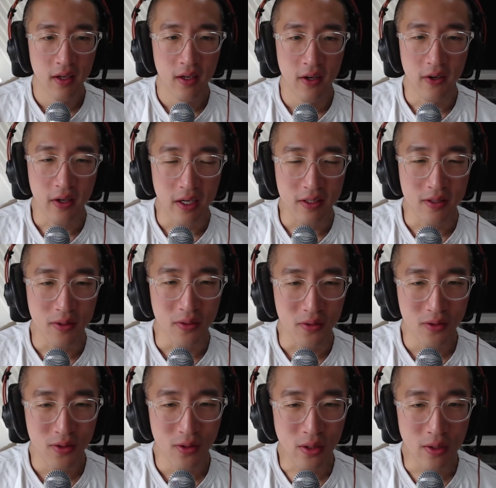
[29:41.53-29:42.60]
Okay, so
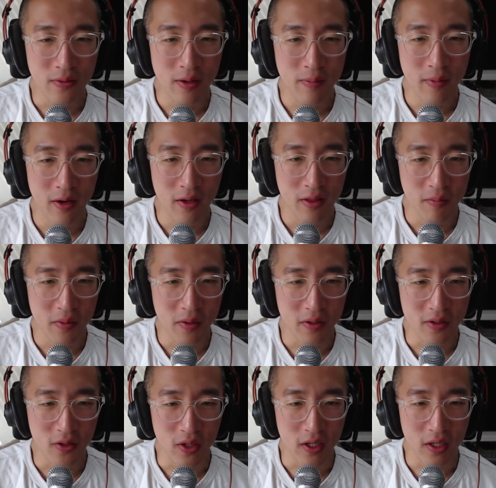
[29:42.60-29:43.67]
two of them are in the
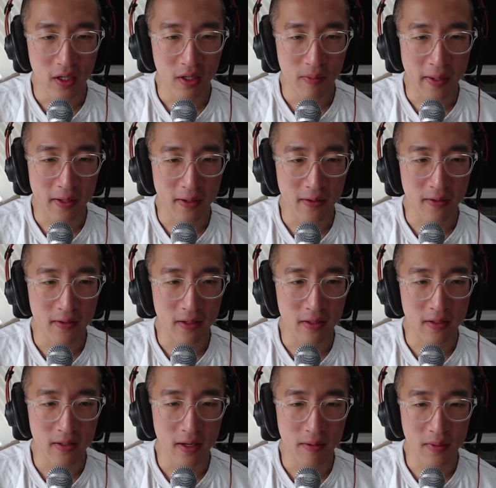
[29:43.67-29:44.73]
military. Baekhyun and
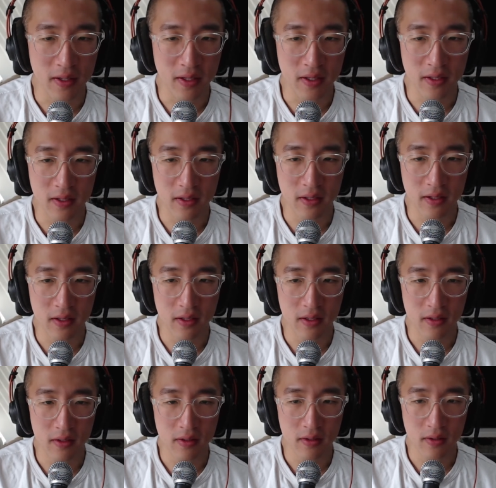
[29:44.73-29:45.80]
Taemin.
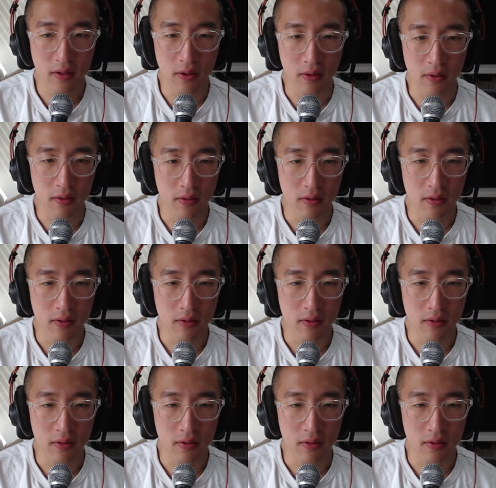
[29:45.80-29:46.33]
No.